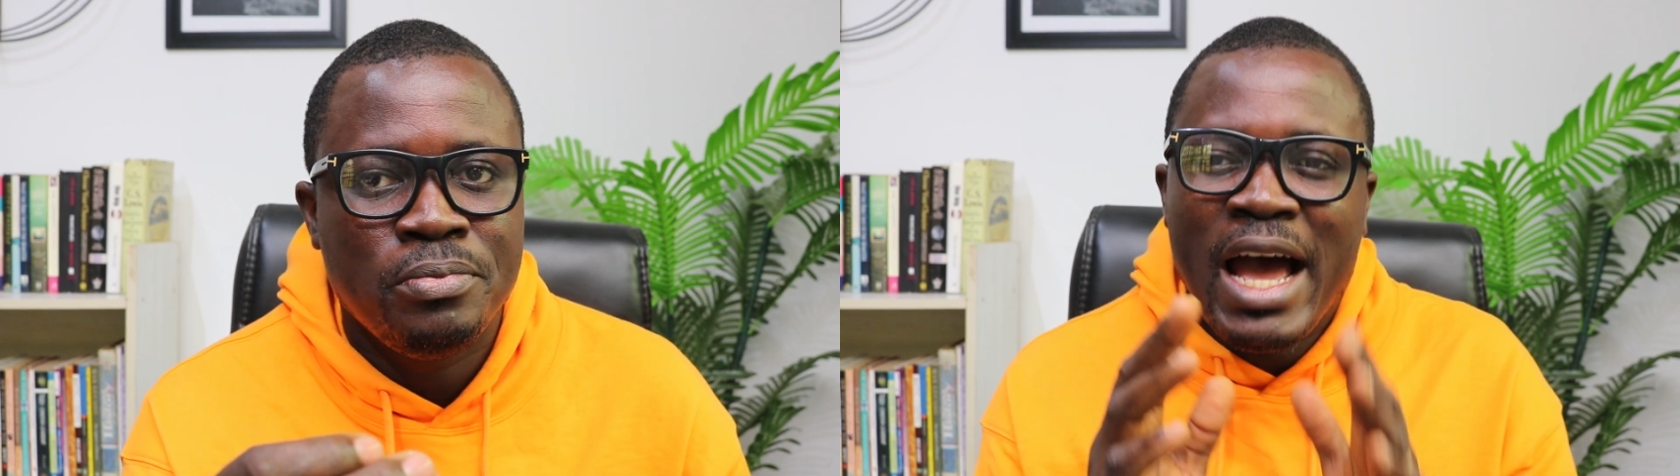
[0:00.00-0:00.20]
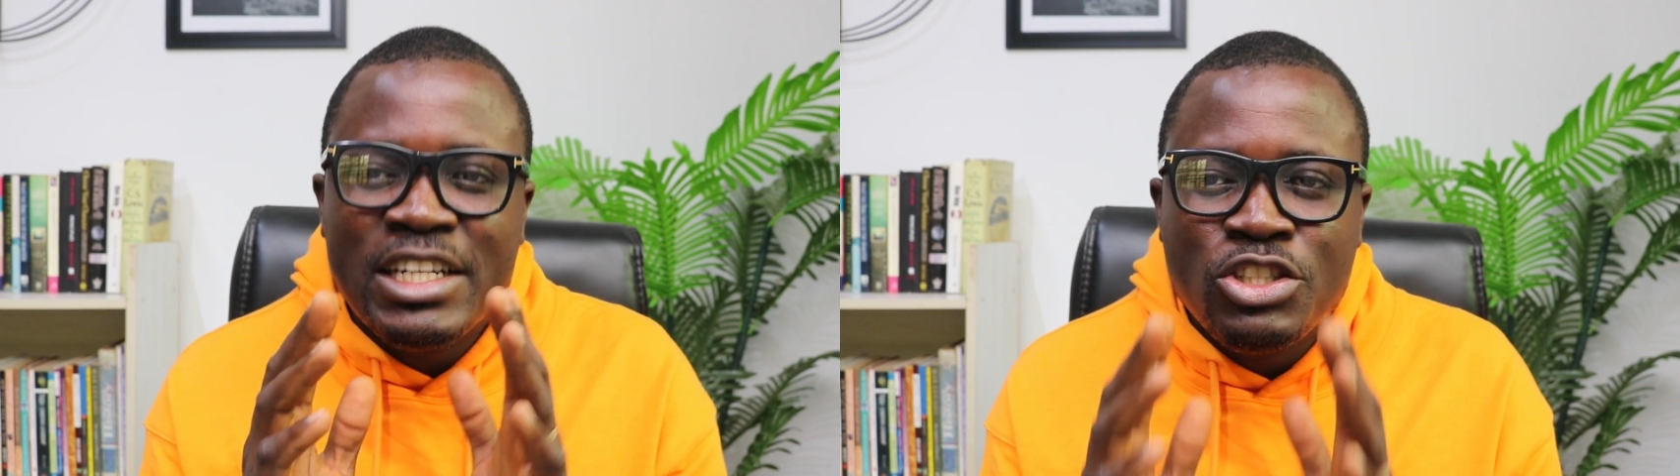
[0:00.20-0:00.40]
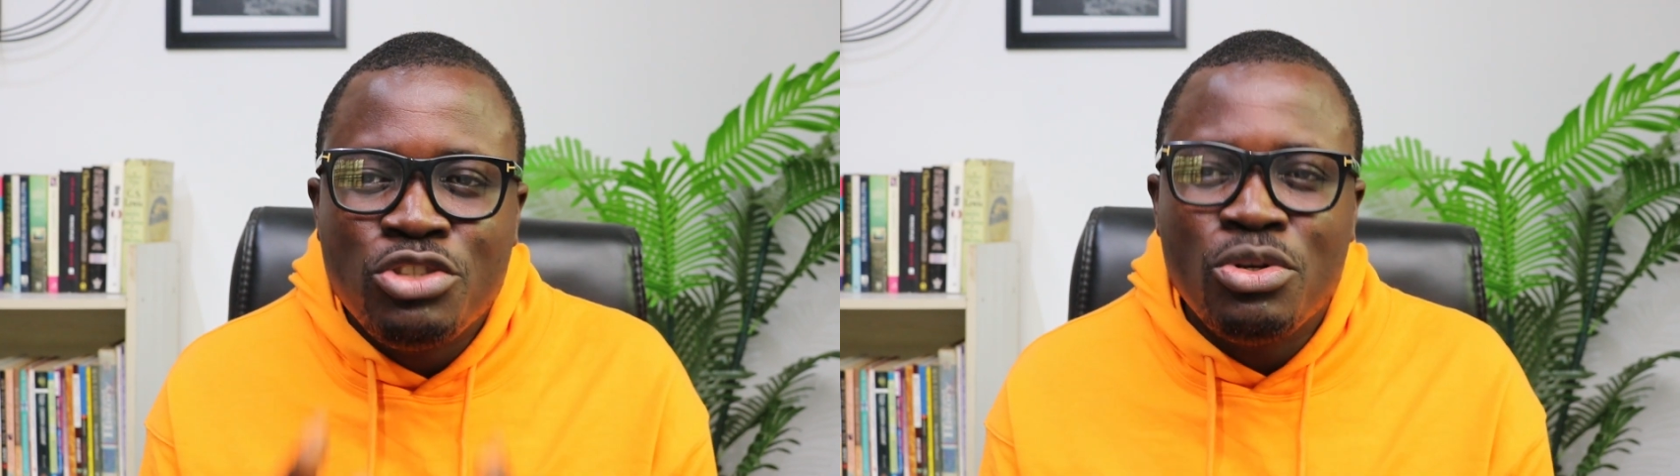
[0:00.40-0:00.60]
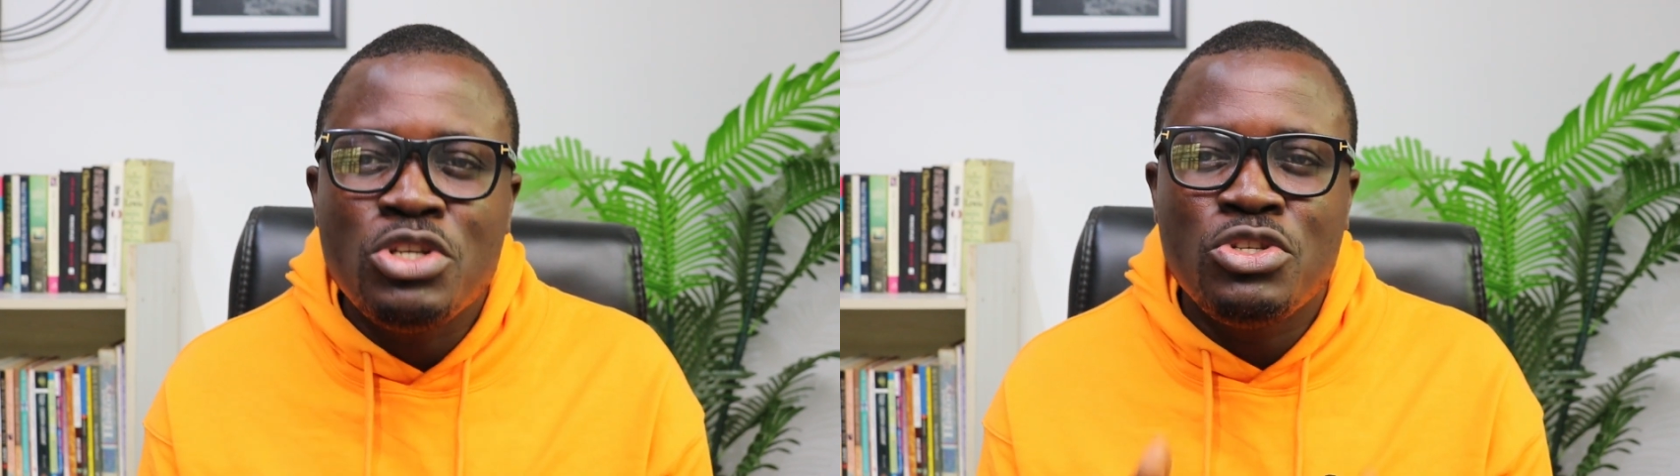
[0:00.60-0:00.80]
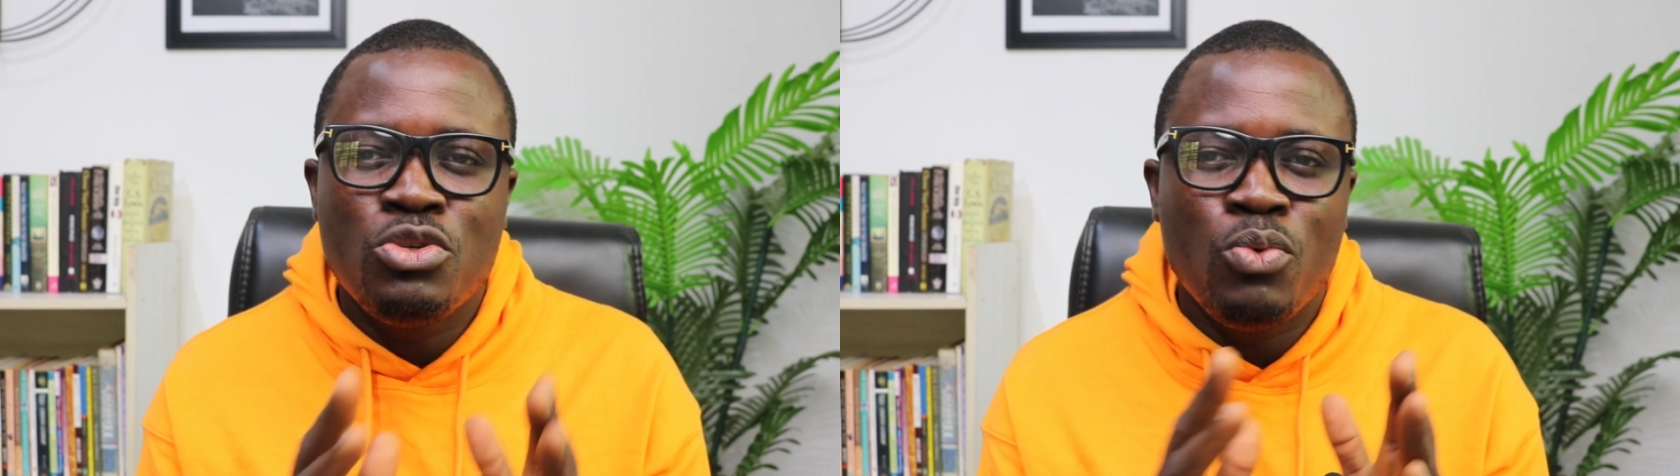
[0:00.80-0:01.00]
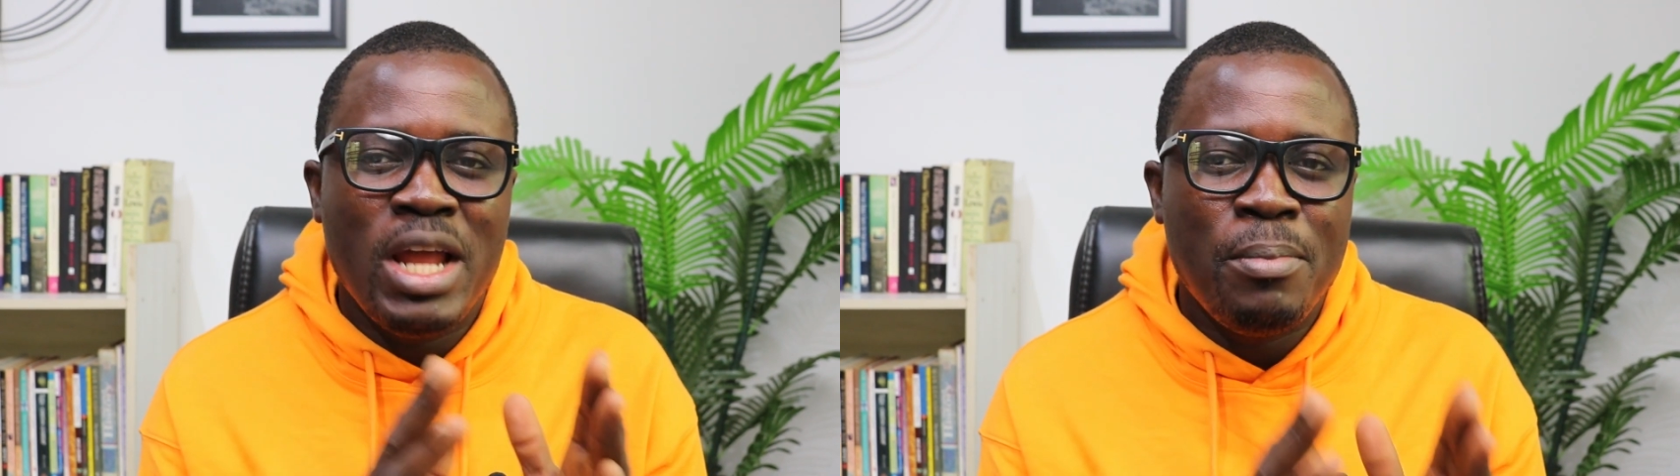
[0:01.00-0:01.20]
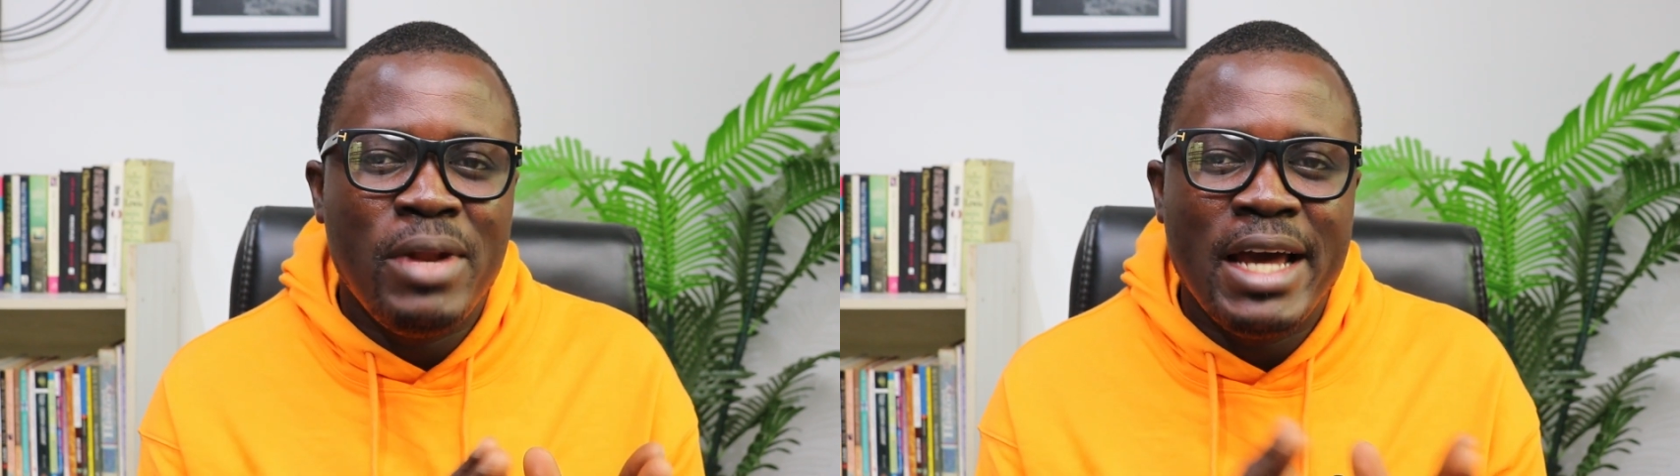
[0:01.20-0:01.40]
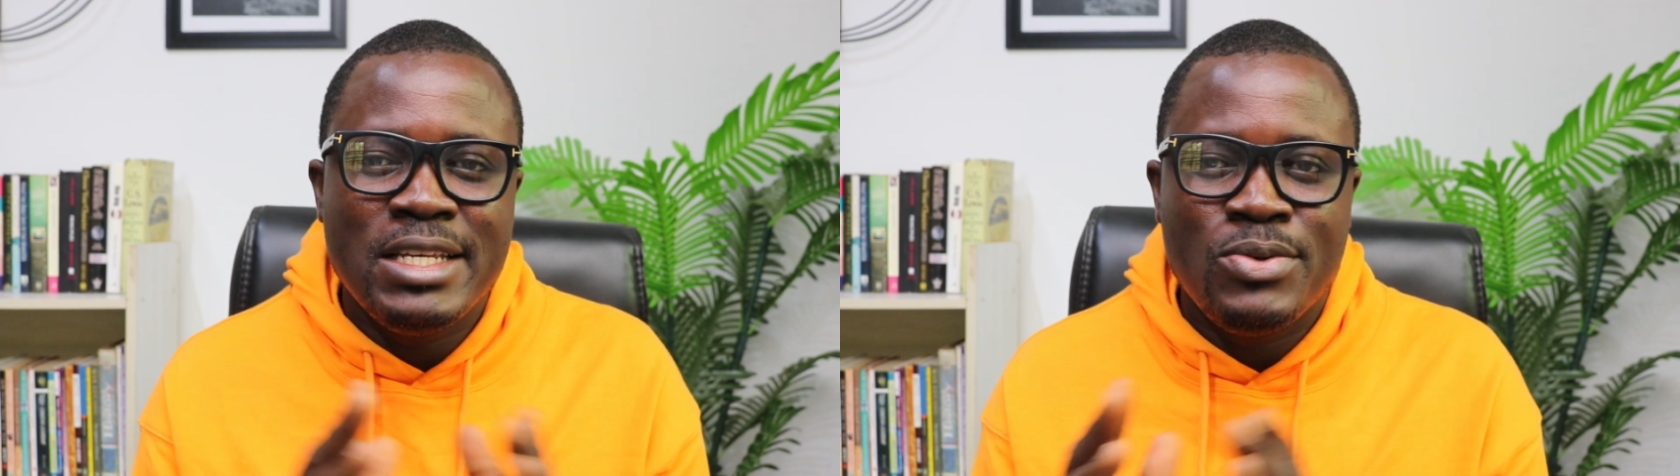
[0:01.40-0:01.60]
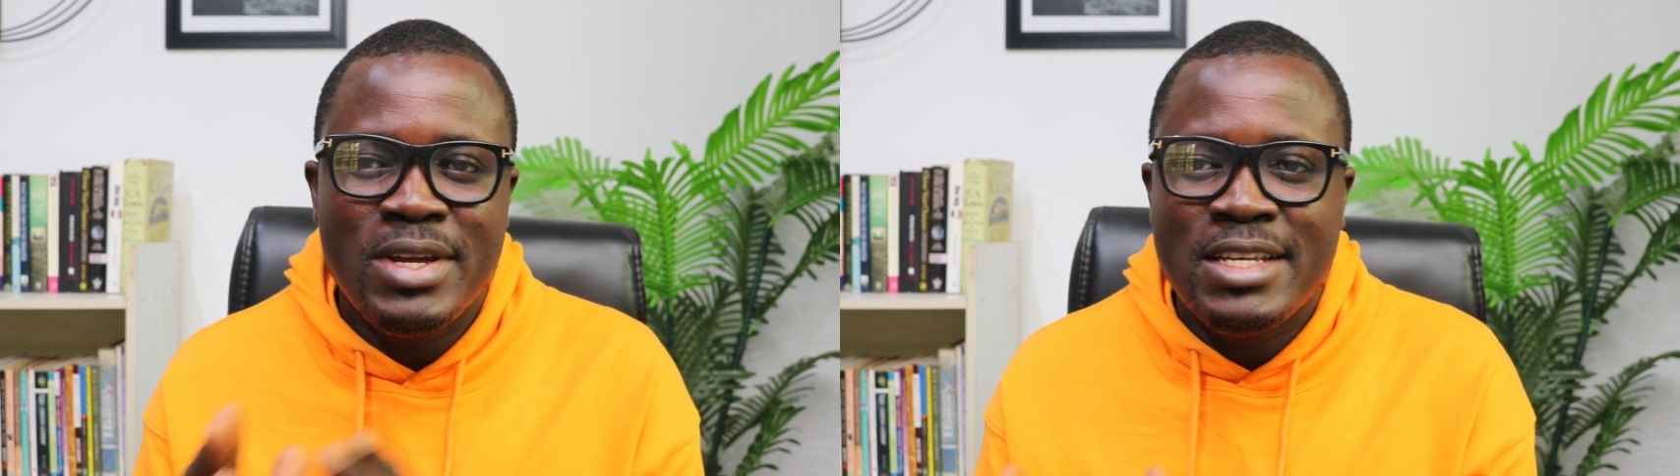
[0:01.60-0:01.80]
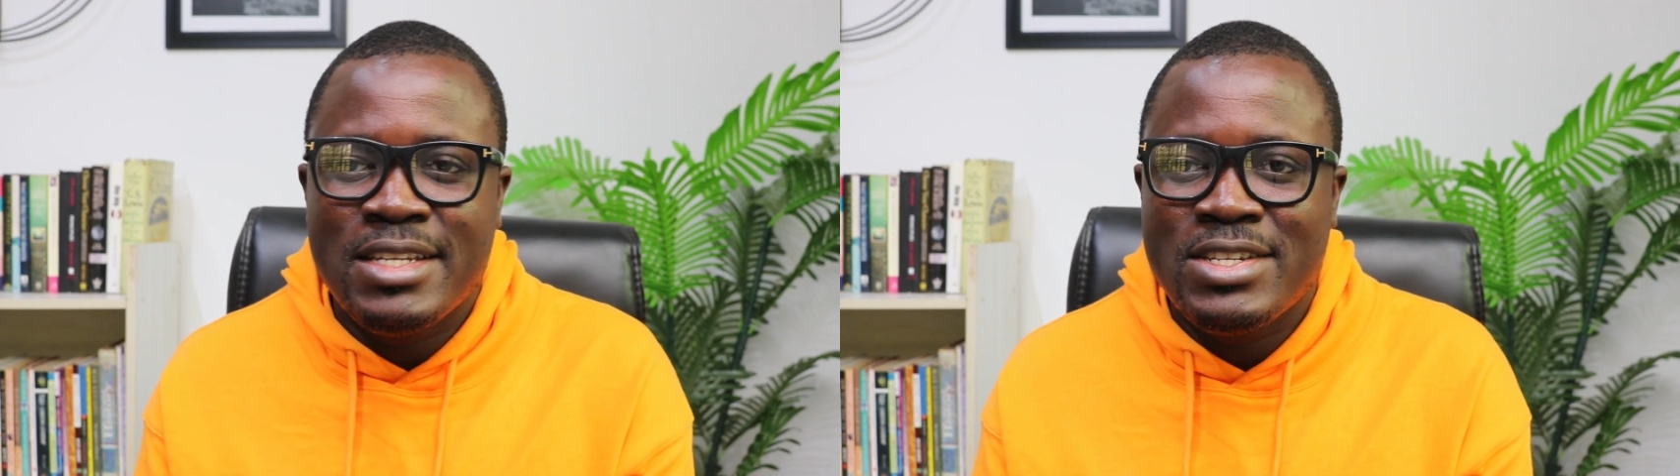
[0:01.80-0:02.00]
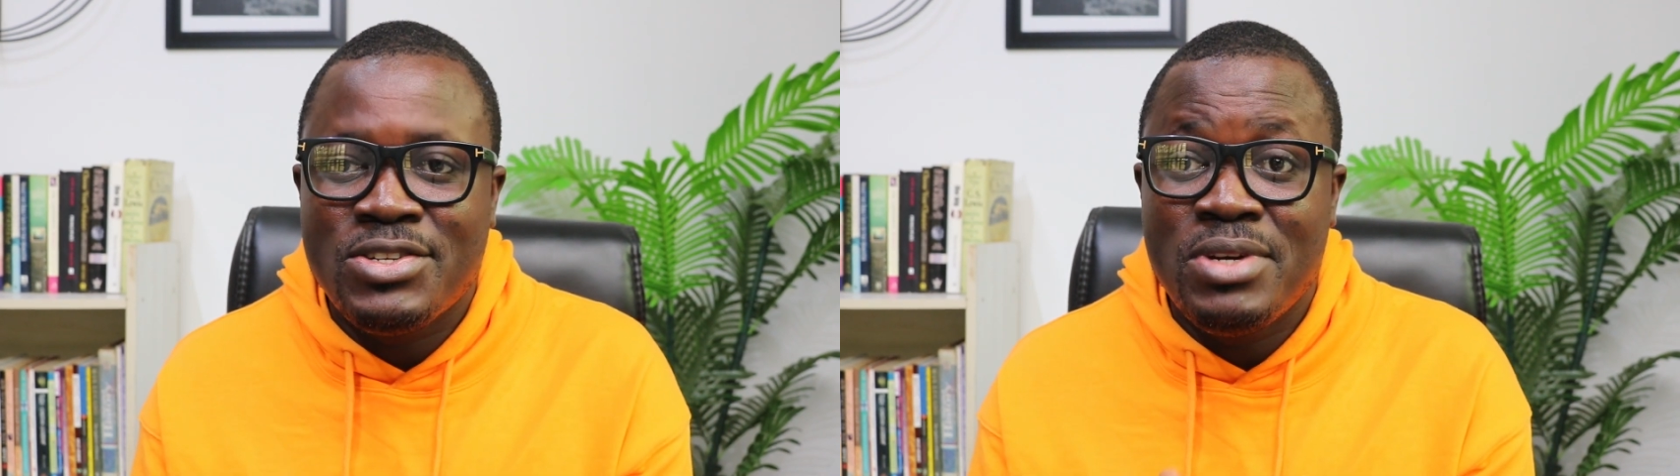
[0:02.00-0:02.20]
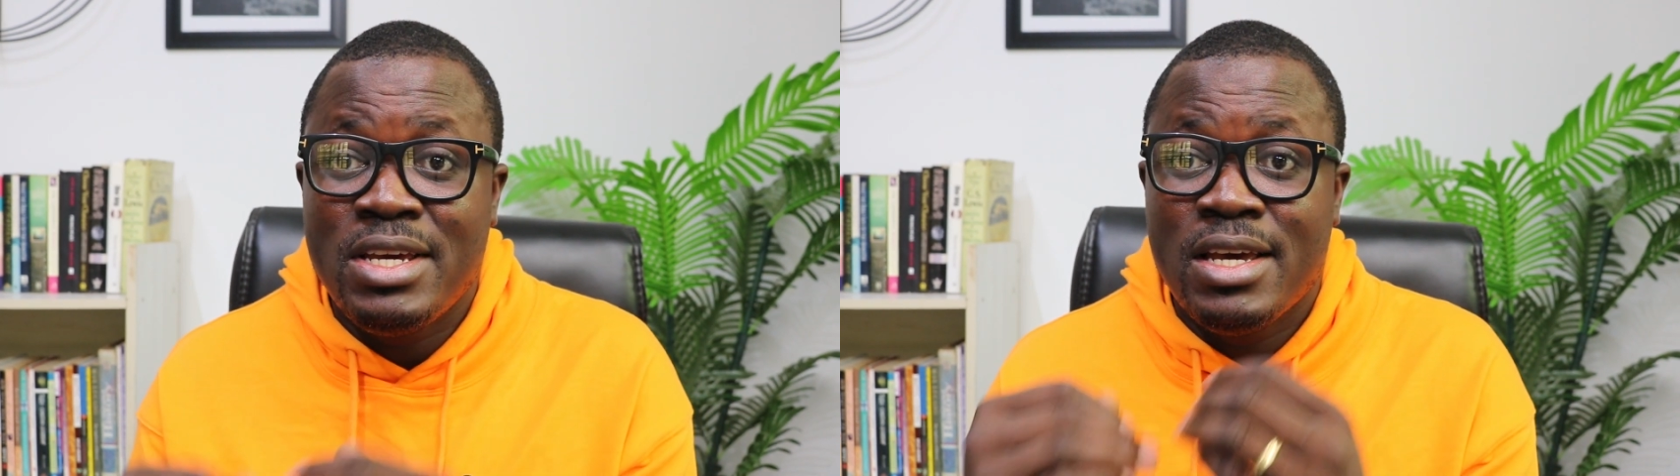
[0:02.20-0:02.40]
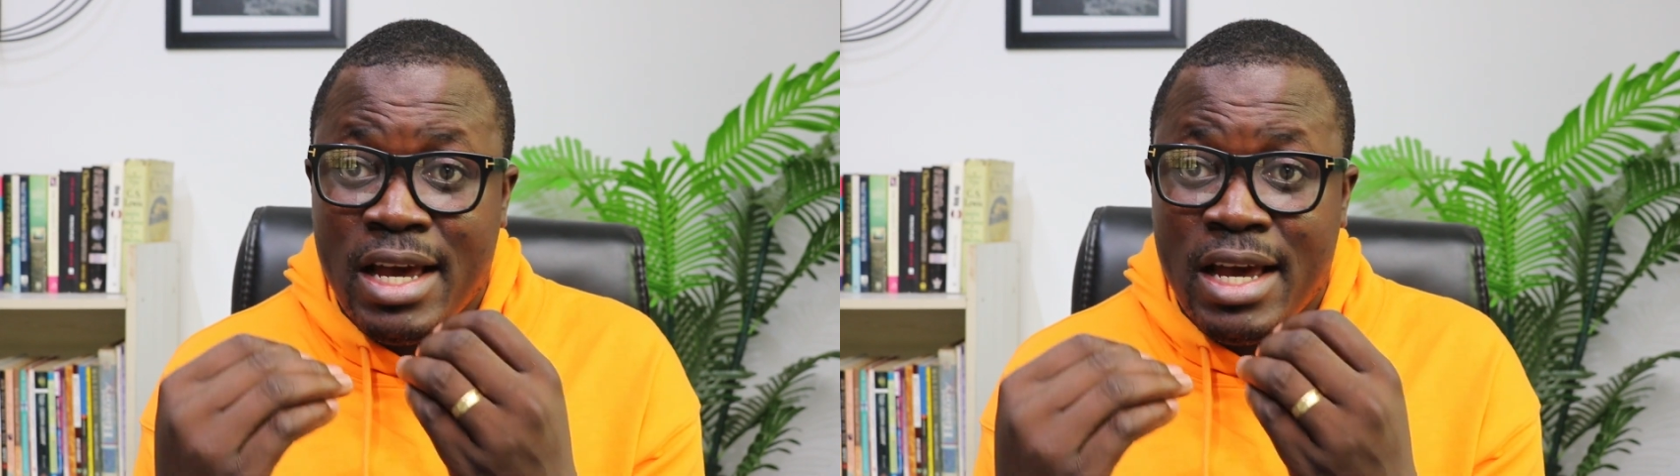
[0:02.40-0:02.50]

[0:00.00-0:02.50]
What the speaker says: I trust you will apply this where necessary